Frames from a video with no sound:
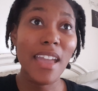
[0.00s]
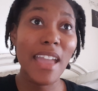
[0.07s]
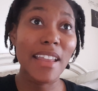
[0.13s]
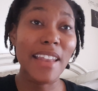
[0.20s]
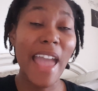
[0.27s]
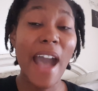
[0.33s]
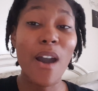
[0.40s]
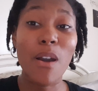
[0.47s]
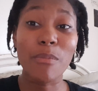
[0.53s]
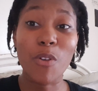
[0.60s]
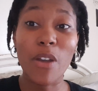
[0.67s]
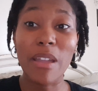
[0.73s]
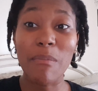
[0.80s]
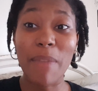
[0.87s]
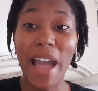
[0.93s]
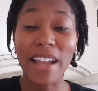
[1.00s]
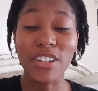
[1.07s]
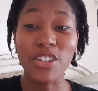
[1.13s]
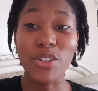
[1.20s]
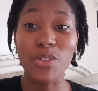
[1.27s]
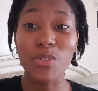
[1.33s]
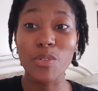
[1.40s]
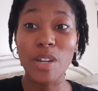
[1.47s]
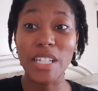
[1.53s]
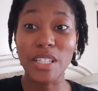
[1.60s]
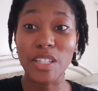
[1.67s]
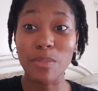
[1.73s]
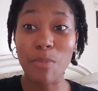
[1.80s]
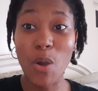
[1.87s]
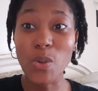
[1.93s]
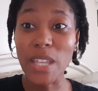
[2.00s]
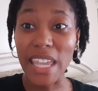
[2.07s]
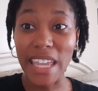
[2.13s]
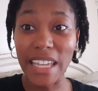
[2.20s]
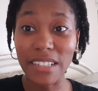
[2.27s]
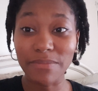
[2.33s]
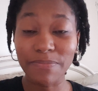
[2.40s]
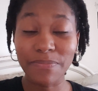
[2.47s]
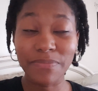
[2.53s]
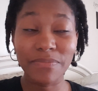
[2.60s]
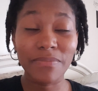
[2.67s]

and now I'm going back to smoking.